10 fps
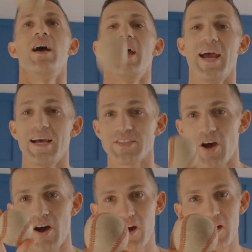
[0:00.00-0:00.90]
as
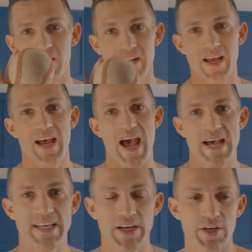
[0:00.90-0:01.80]
hard
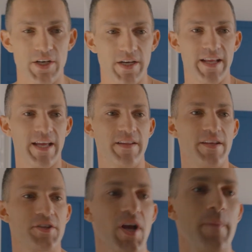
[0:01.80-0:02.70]
as I could into
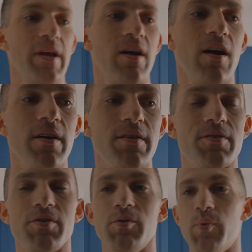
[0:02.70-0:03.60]
this shopping cart
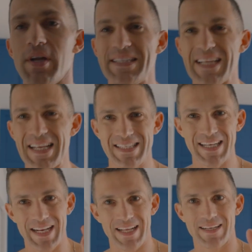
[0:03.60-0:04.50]
to put dents
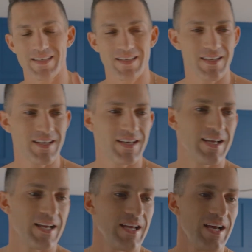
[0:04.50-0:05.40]
in it.
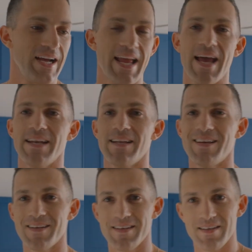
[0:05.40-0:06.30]
Again,
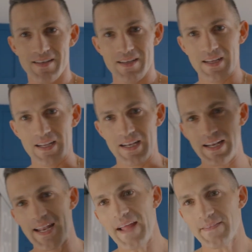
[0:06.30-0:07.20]

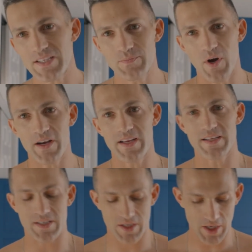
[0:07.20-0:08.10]
not the
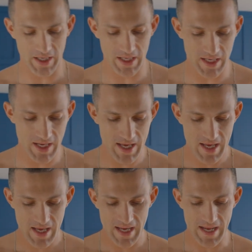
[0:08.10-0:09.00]
smartest cookie
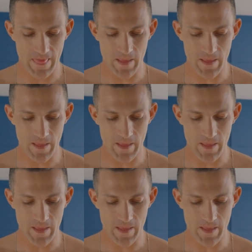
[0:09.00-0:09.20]
in the